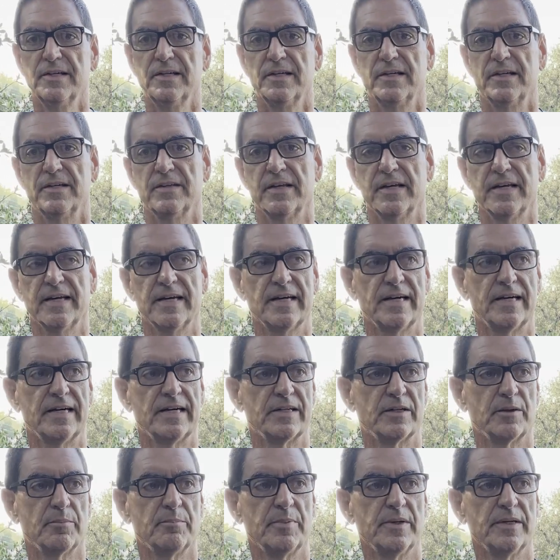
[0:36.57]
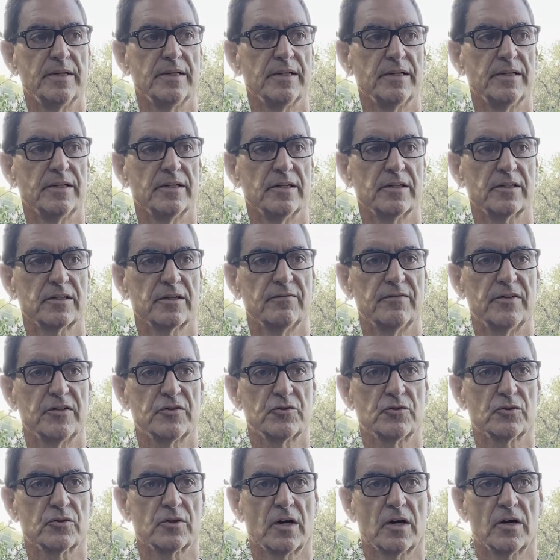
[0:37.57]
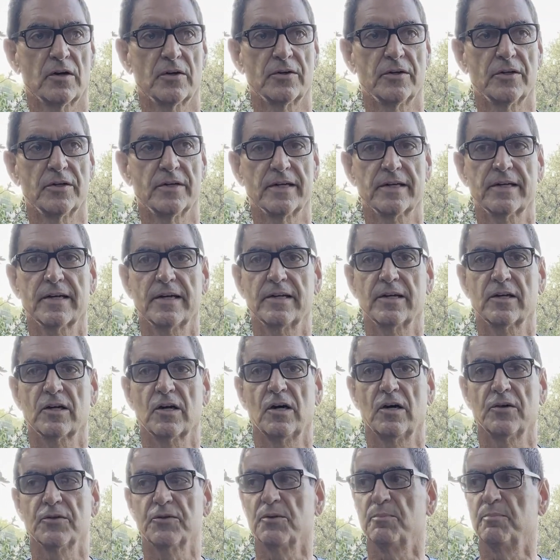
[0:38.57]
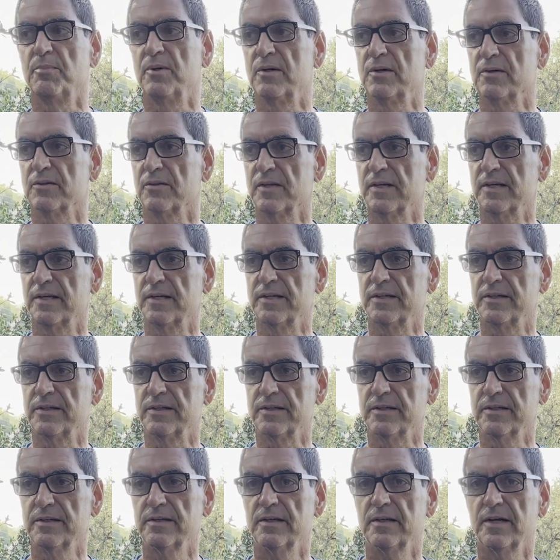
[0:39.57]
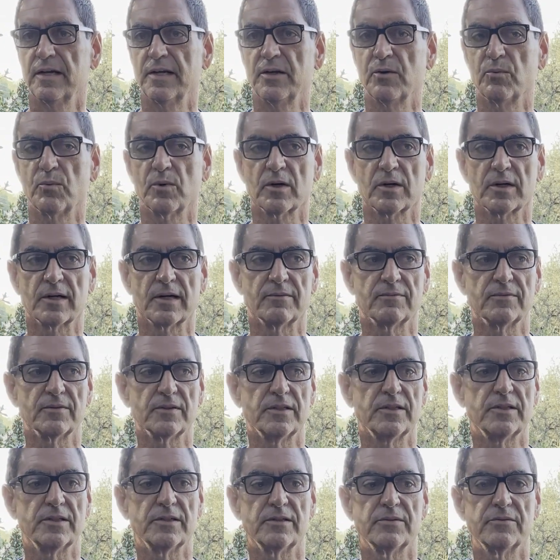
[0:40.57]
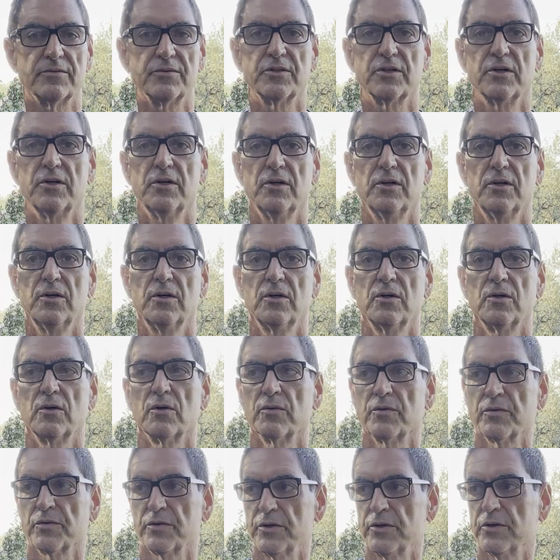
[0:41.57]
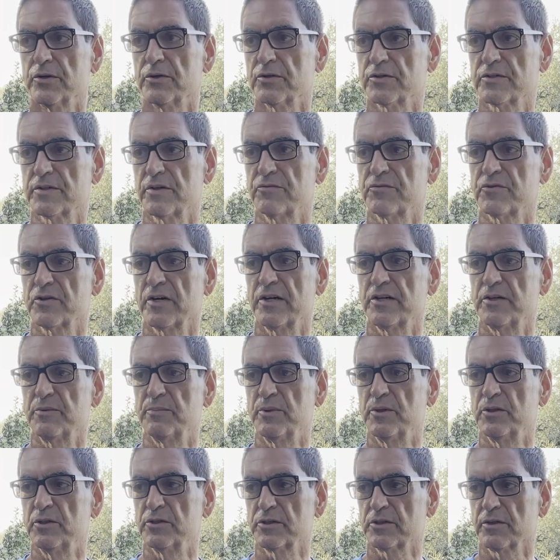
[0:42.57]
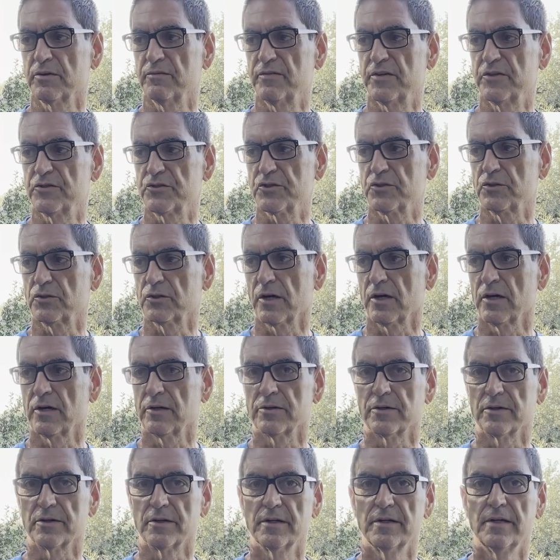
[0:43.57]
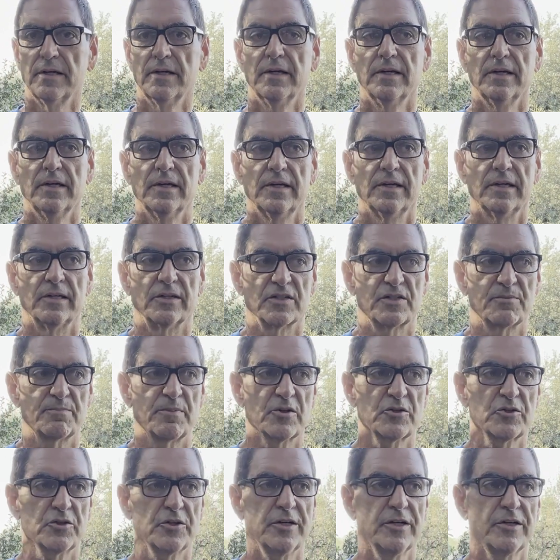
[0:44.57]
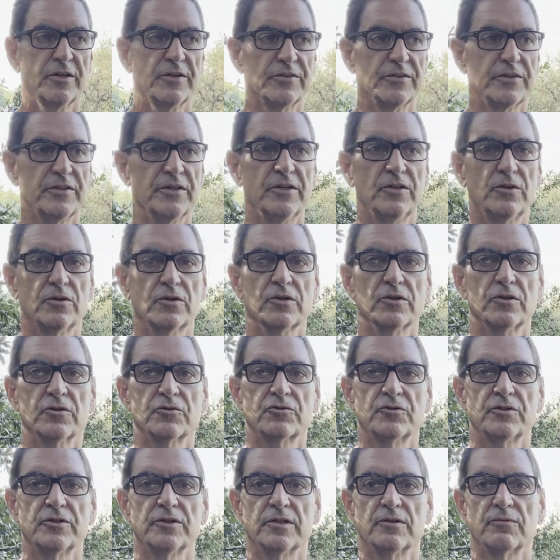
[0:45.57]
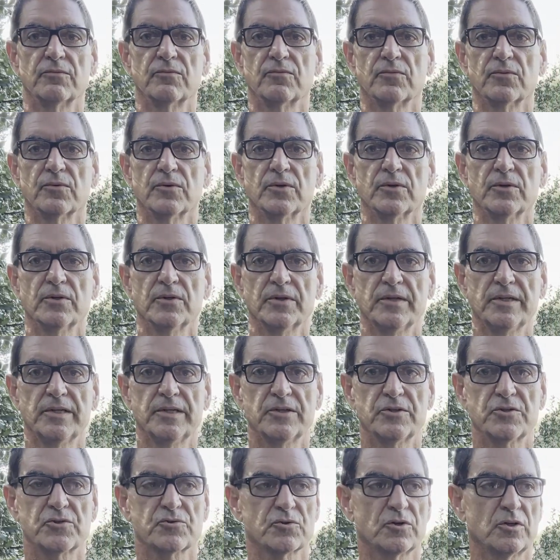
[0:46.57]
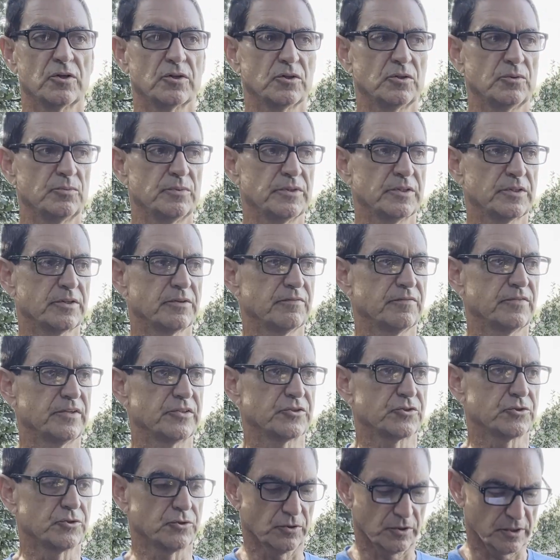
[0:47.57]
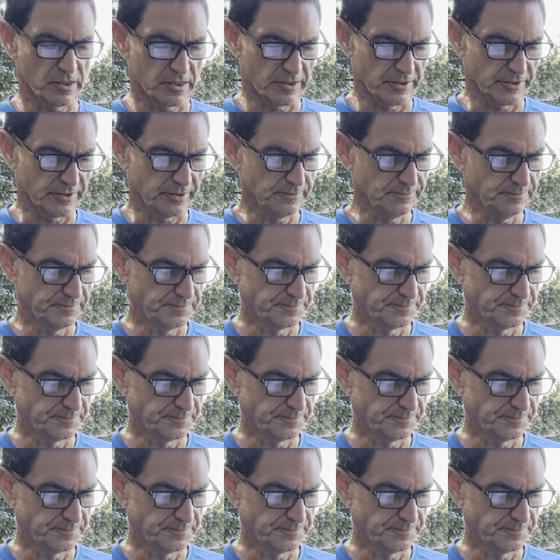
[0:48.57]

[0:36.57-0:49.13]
and they had a big conventional garden, and I kind of caught the bug then. And anywhere I've lived over the years, I've tried to build a conventional garden. And especially here in the hill country, I've really struggled with conventional gardening.